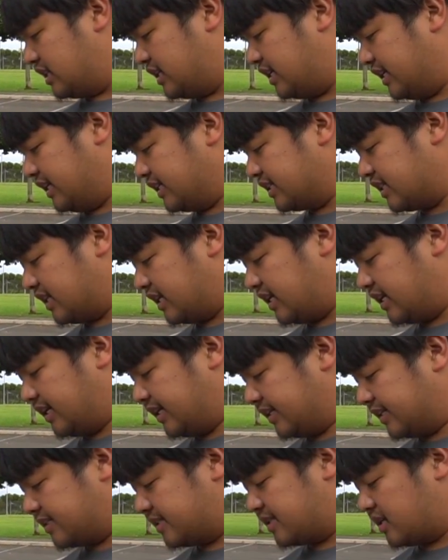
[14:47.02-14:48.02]
is
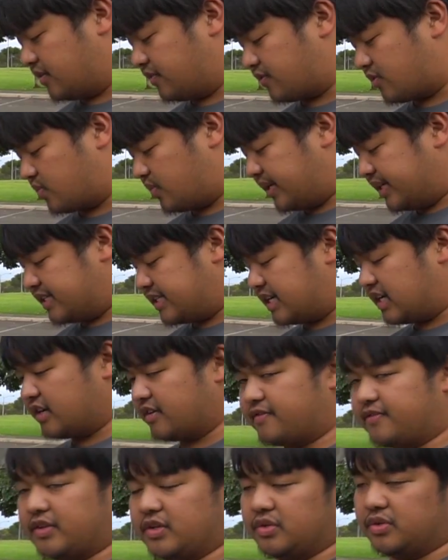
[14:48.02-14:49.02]
a self-resetting
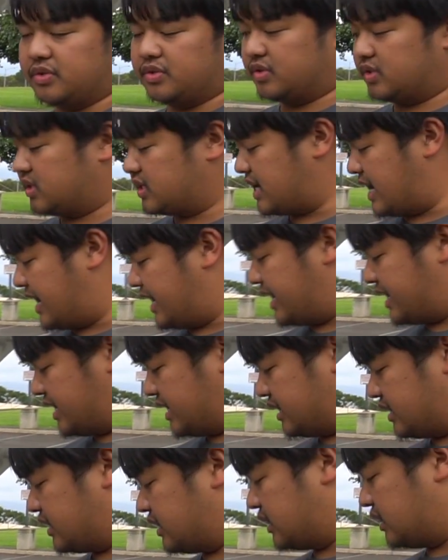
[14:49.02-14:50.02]
fuse
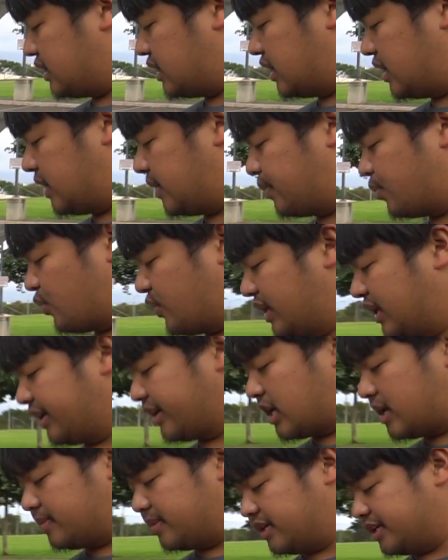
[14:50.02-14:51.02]
and um, relay
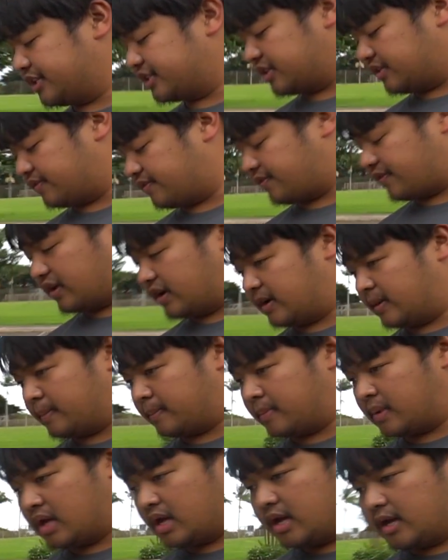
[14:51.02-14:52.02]
combination
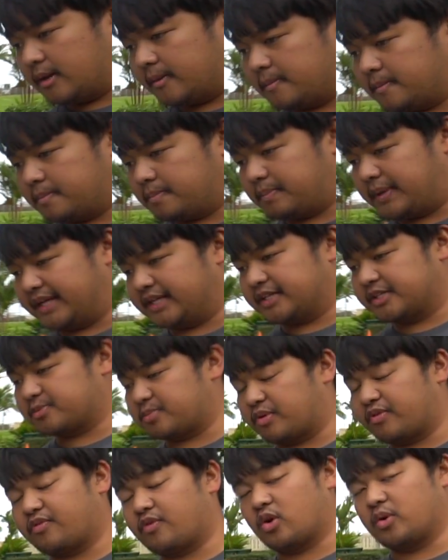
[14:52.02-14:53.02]
from Painless
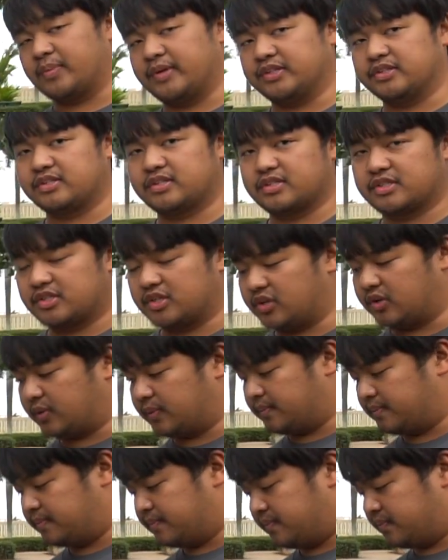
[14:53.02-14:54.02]
Performance. So
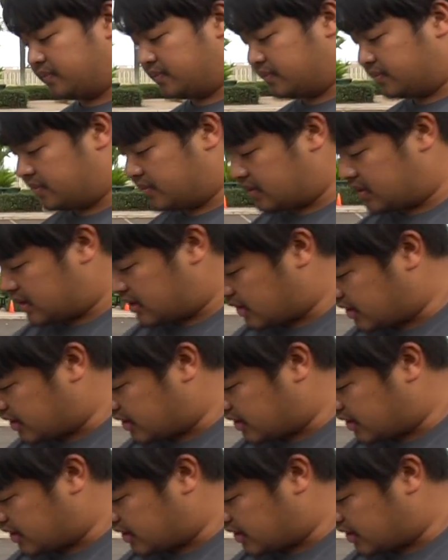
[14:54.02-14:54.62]
nice.